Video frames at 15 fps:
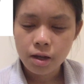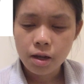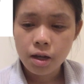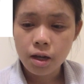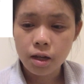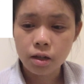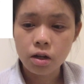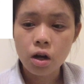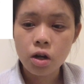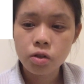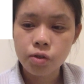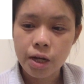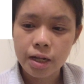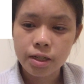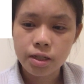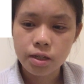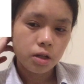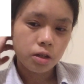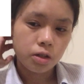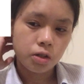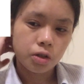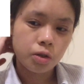In contrast,
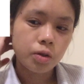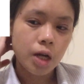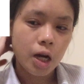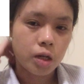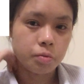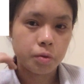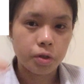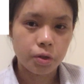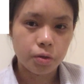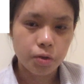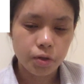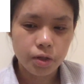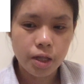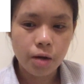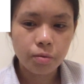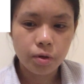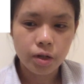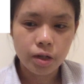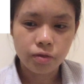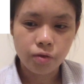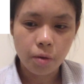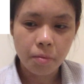two dashboard users that were
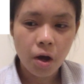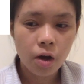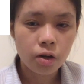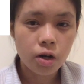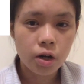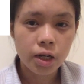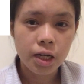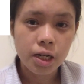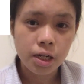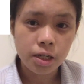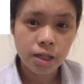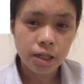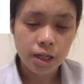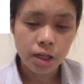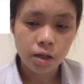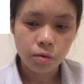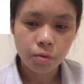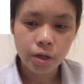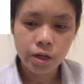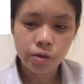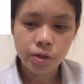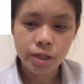from Hong Kong and India were
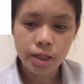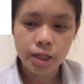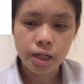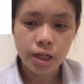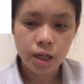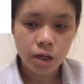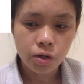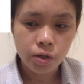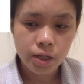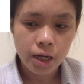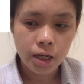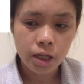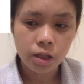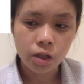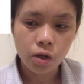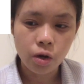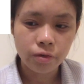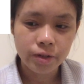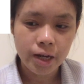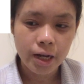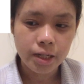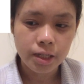interested in understanding the
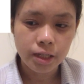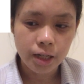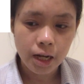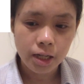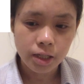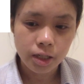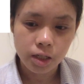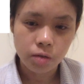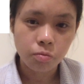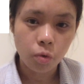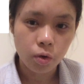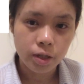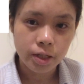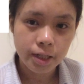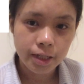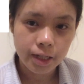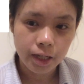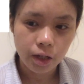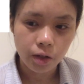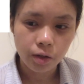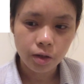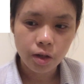COVID-19 cases in more
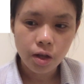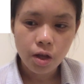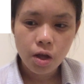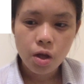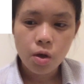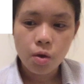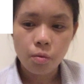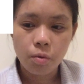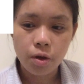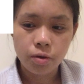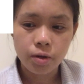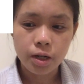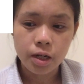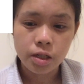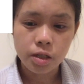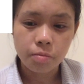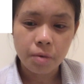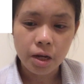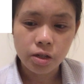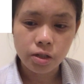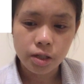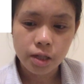detail, whether it is the
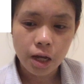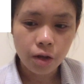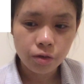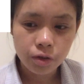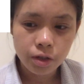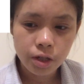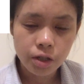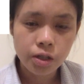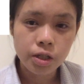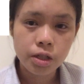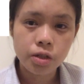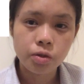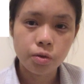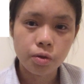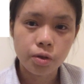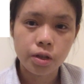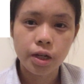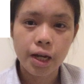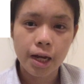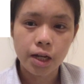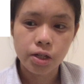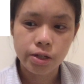patient's health conditions or their
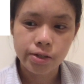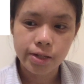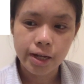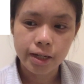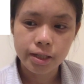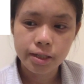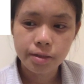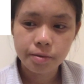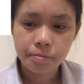age and sex.